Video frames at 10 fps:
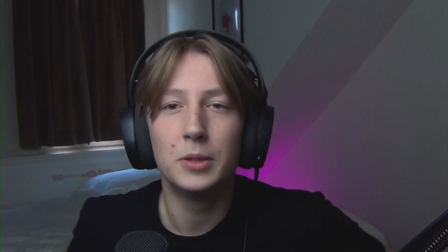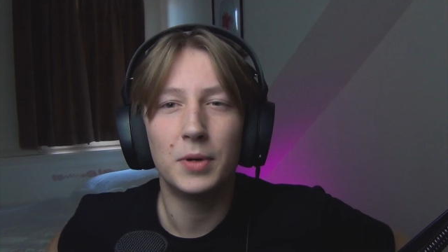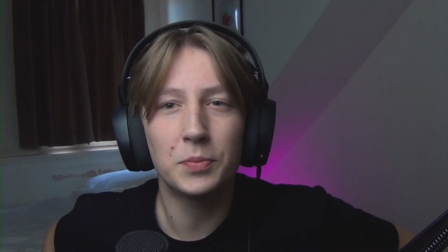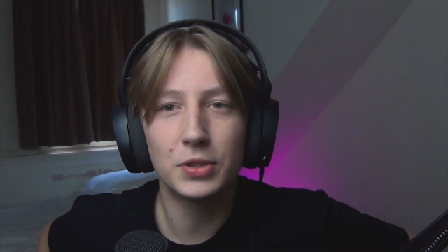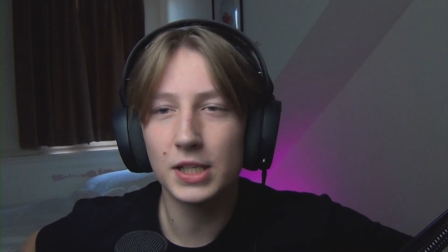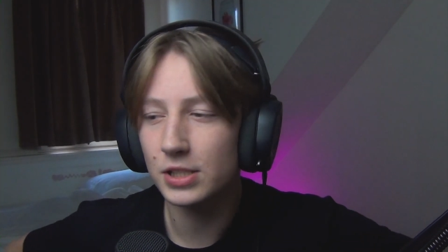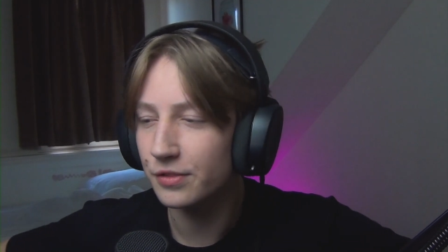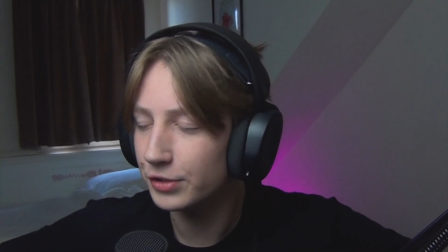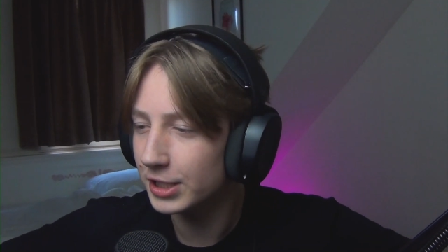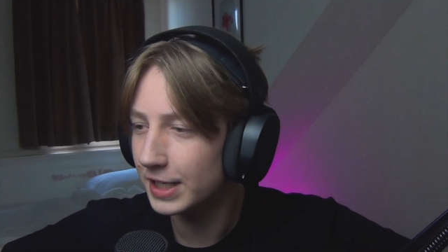My prediction
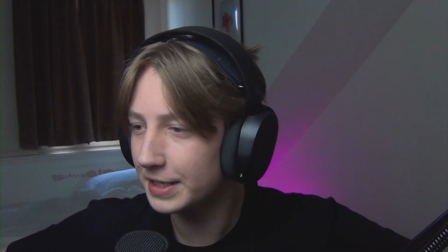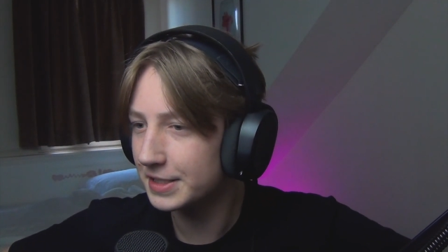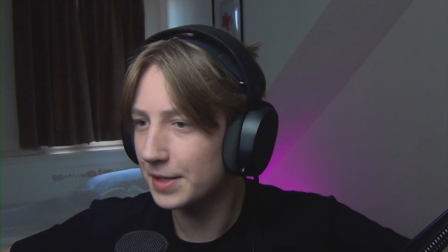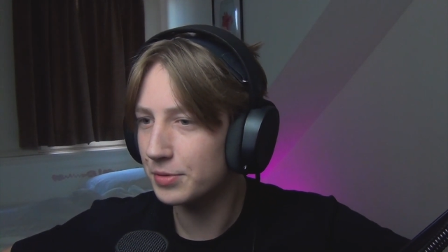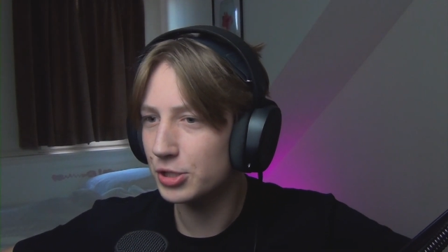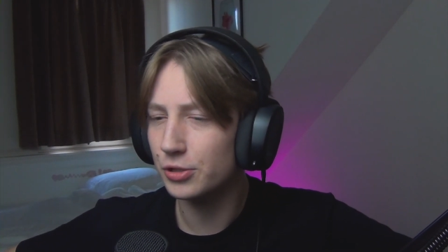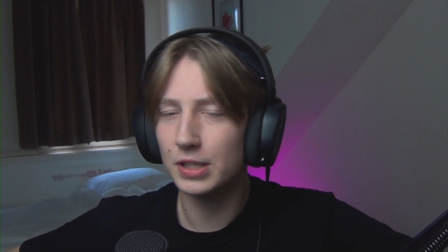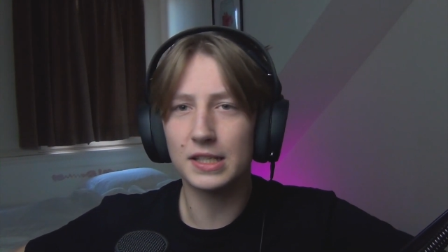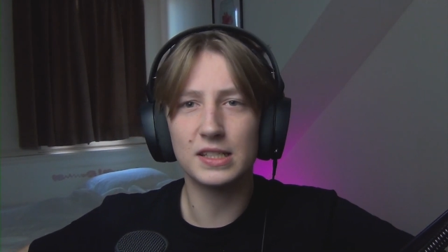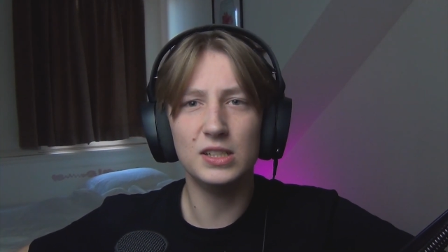for the next episode
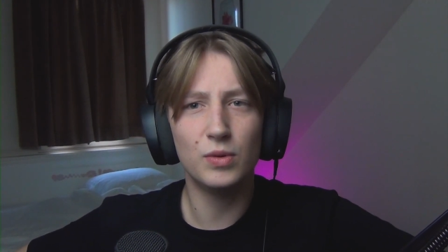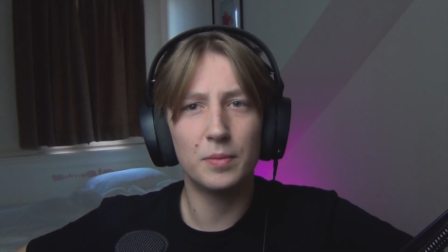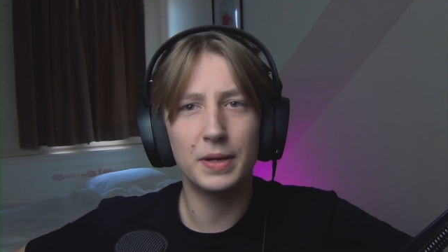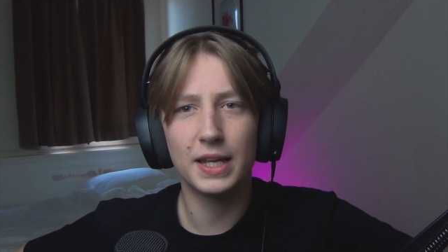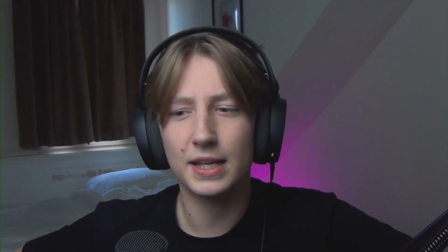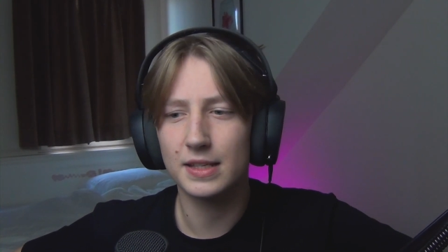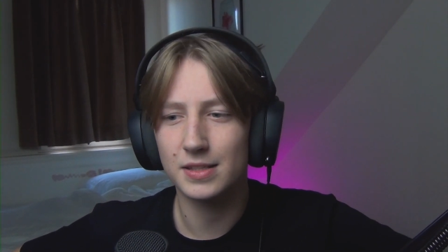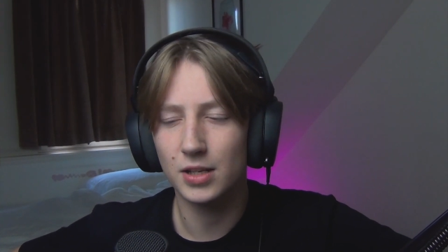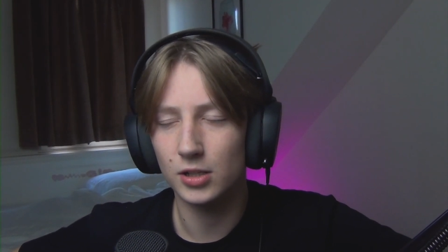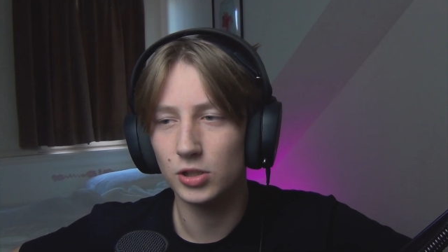is Iwabe is
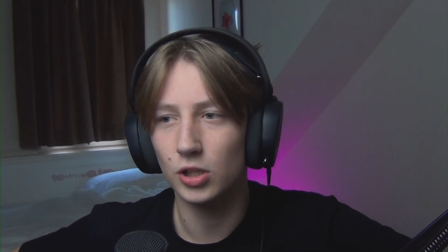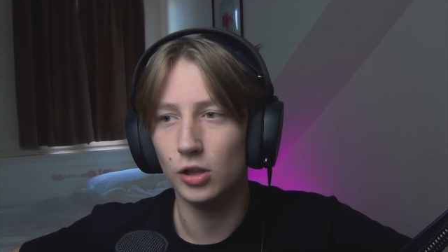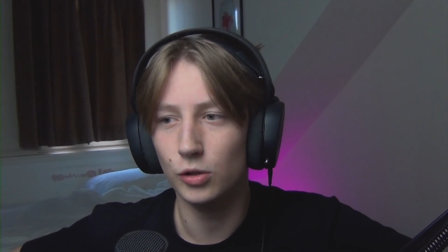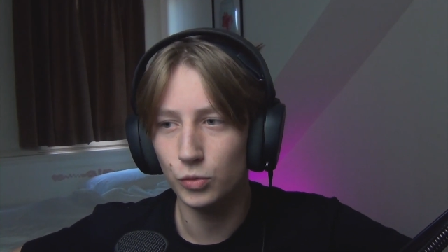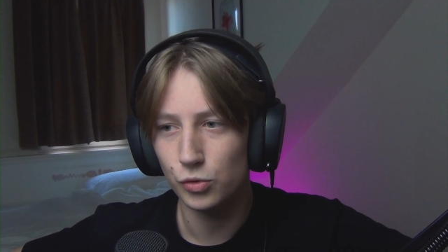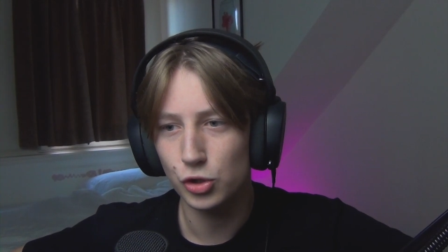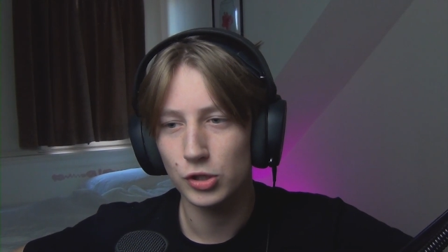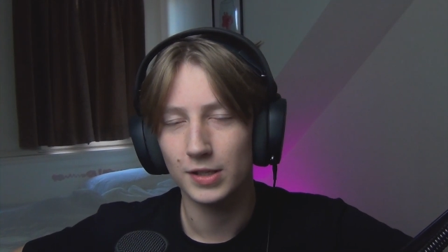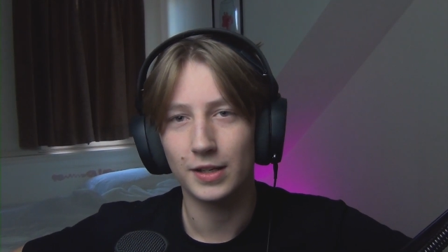gonna lose.